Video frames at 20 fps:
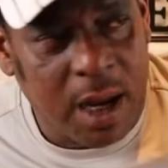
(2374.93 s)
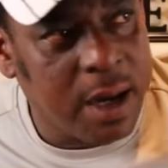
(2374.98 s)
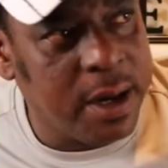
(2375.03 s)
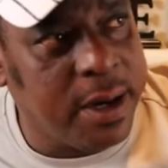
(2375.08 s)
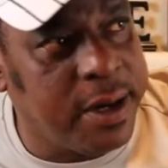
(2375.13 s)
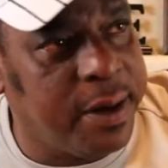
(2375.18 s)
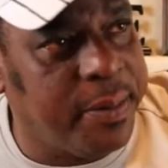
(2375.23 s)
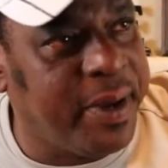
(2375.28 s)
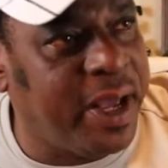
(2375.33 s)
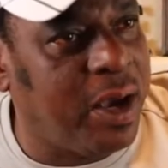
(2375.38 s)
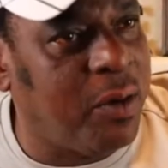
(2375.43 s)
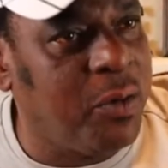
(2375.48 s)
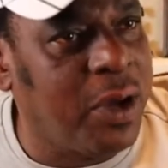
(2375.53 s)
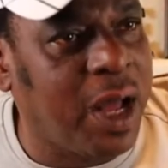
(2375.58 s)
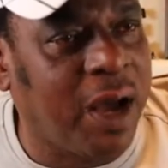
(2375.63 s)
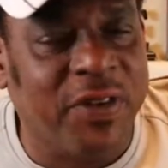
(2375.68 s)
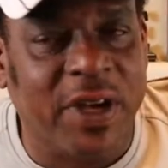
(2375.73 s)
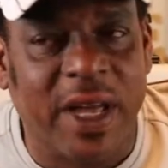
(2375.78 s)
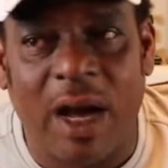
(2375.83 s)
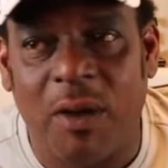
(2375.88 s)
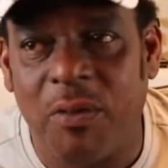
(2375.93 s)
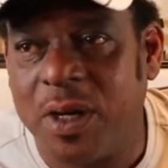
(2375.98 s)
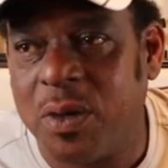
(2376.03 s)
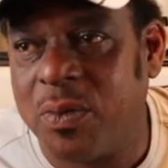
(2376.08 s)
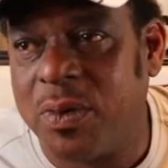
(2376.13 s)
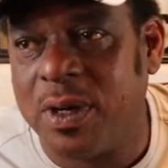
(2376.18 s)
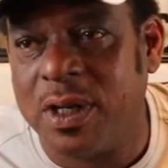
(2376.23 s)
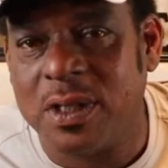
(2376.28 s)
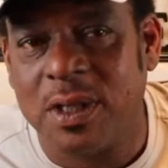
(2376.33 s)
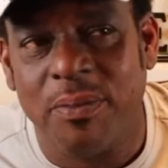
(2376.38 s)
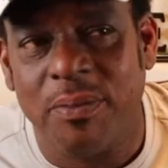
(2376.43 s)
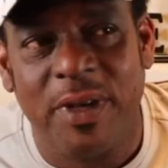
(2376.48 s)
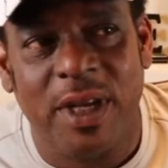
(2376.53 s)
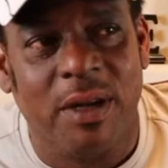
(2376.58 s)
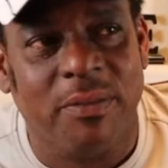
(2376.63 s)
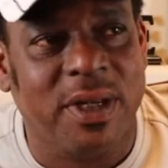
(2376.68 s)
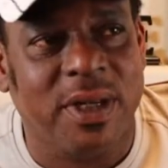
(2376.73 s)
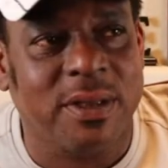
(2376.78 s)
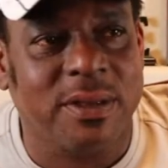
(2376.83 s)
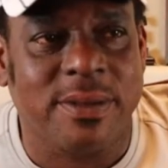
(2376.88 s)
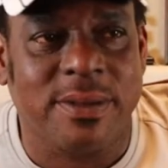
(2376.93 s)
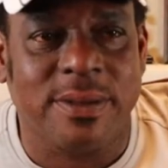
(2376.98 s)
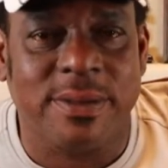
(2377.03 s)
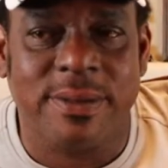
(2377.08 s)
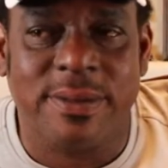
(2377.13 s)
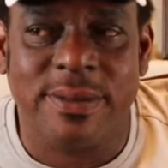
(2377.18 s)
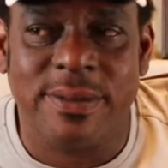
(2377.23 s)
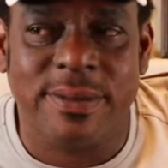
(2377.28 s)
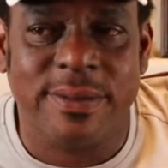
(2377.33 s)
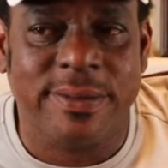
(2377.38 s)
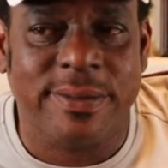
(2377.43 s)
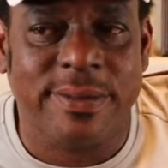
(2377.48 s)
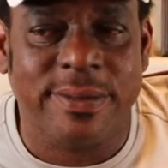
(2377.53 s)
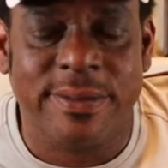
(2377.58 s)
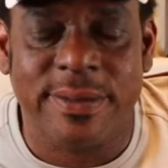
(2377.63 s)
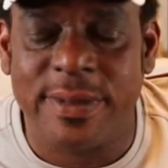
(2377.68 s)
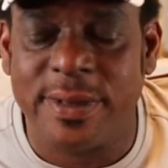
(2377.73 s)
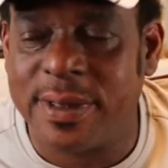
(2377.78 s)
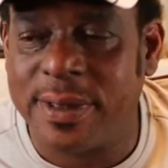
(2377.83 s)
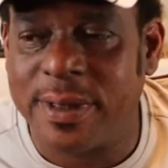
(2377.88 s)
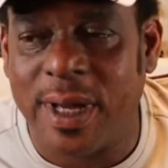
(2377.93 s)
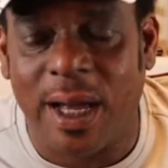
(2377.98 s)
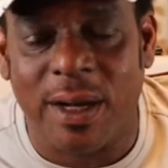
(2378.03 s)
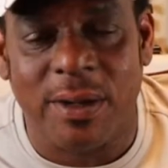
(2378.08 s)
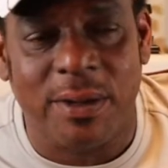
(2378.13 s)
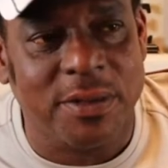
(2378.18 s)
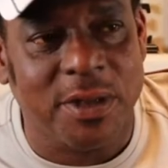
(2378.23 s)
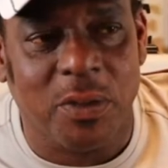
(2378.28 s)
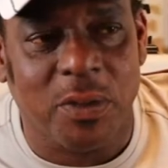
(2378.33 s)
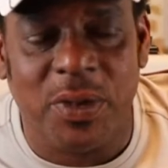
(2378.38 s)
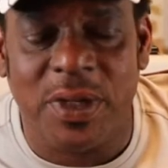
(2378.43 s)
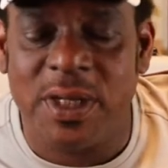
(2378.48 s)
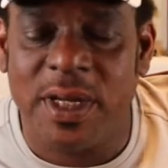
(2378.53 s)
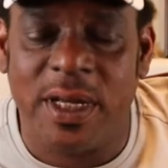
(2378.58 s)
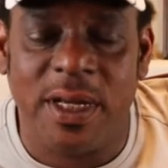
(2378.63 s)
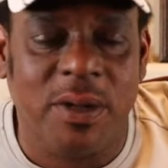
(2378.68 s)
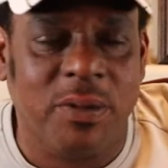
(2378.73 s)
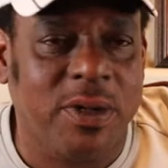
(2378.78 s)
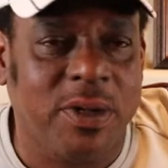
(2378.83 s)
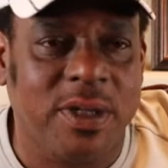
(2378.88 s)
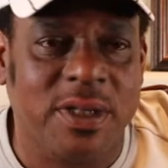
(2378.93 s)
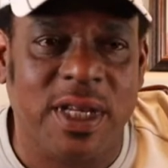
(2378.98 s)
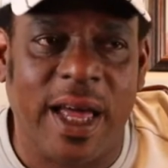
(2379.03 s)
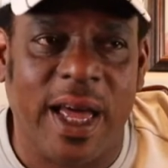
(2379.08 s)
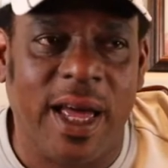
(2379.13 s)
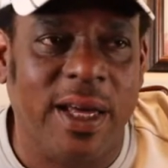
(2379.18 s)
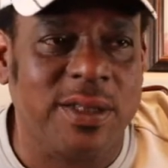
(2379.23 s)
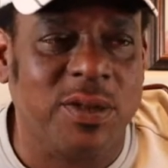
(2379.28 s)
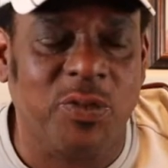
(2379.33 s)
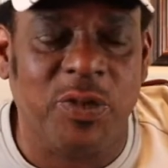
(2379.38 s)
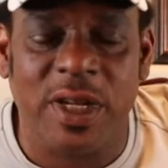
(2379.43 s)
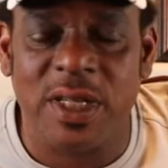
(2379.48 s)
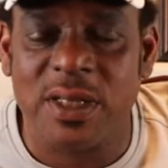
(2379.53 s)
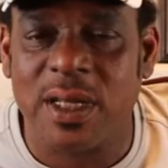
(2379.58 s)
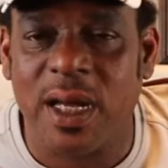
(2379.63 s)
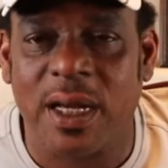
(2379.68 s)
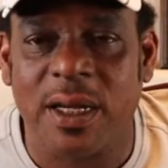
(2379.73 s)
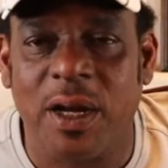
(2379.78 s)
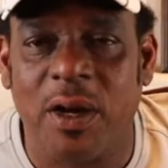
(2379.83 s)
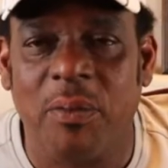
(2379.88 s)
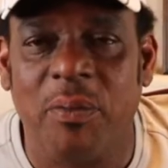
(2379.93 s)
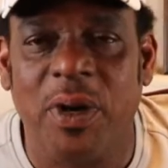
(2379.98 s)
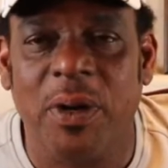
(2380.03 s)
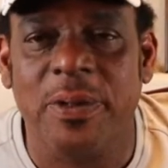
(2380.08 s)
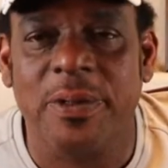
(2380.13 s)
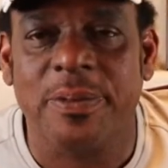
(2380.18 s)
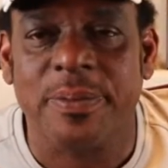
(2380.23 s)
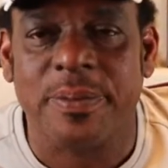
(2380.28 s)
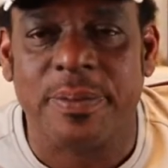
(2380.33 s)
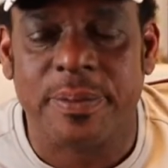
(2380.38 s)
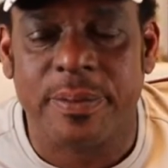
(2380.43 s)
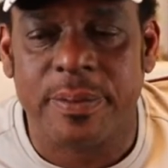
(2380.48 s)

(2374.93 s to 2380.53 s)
Oh man, I forgot when it was. It may have been. I don't know what day it was. Last Wednesday, I can't remember.